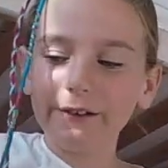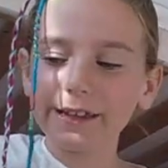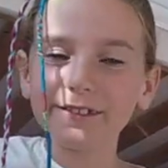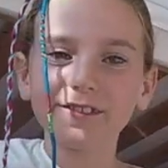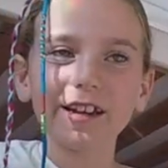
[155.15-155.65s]
I
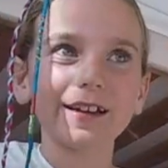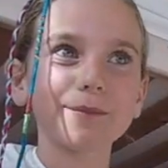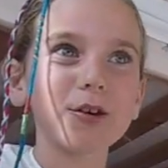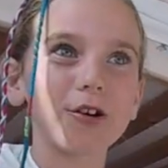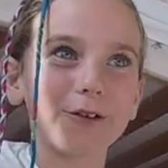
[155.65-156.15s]
can check
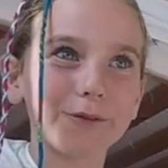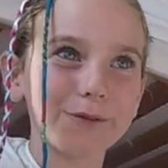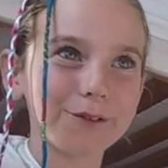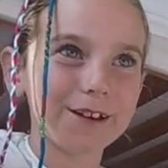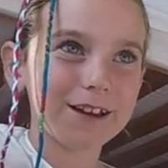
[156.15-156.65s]
him off
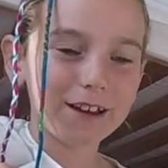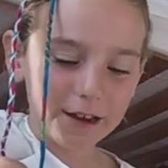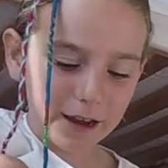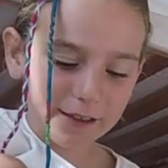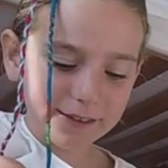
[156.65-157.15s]

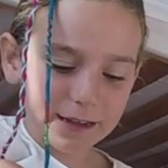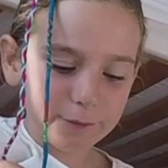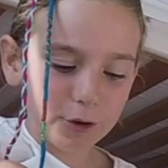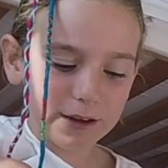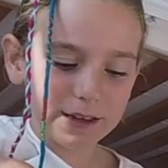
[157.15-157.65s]
and see
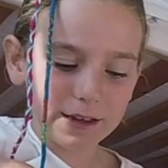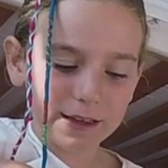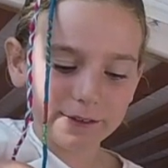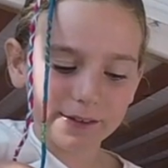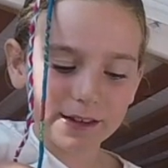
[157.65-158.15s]
what
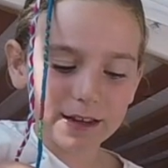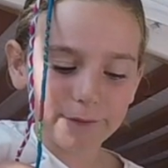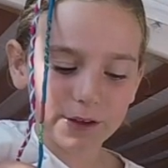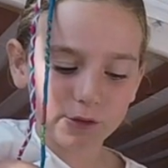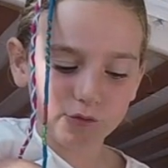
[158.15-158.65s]
see if
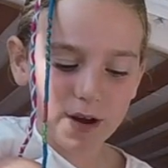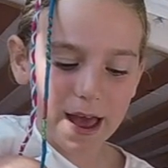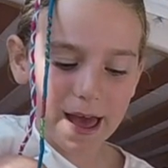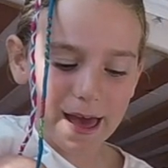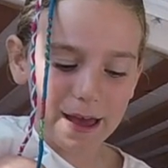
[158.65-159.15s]
he's
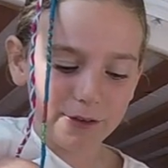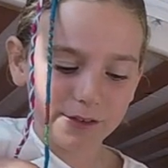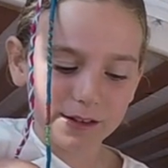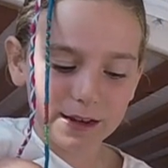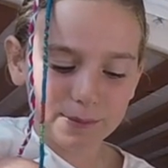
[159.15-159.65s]
rare,
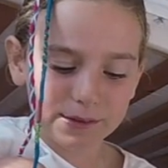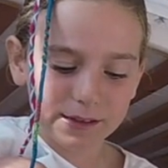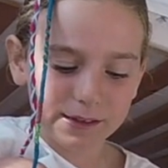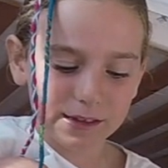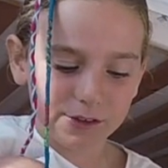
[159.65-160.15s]

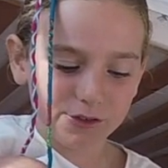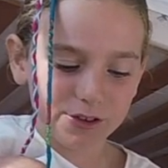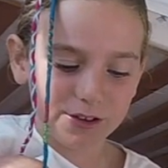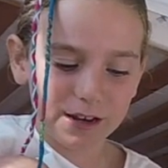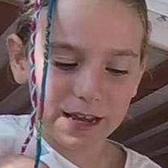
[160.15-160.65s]
limited
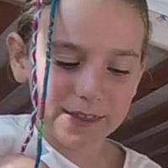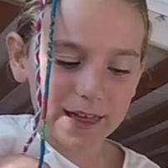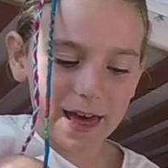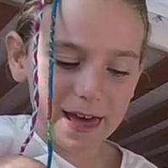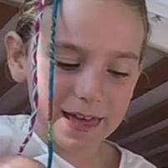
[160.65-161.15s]
edition, like
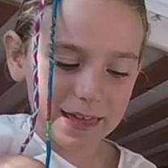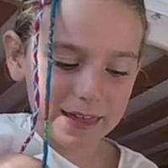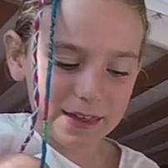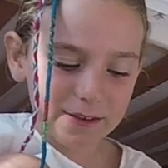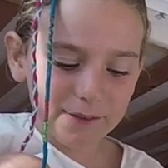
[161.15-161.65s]
that.
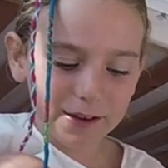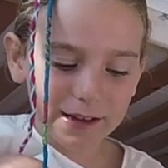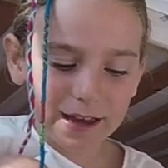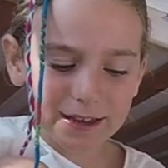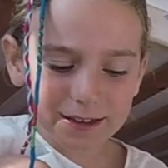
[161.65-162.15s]
Okay?